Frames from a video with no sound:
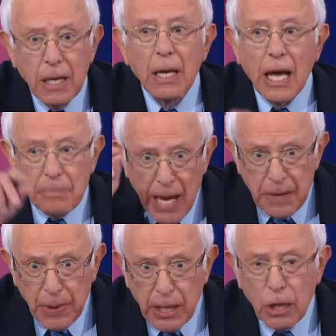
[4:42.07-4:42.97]
And
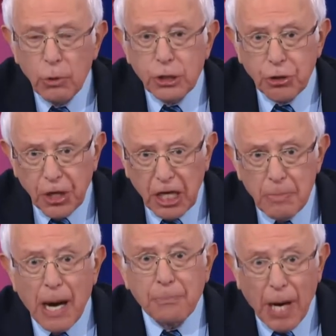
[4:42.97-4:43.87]
maybe we should think
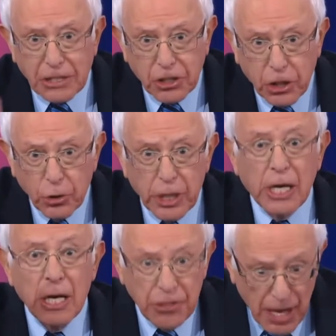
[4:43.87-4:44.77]
about prosecuting
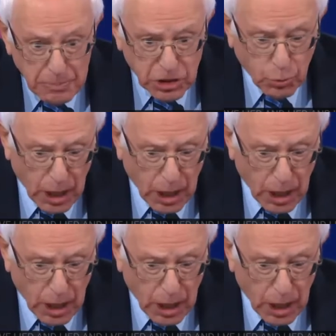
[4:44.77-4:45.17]
them as well.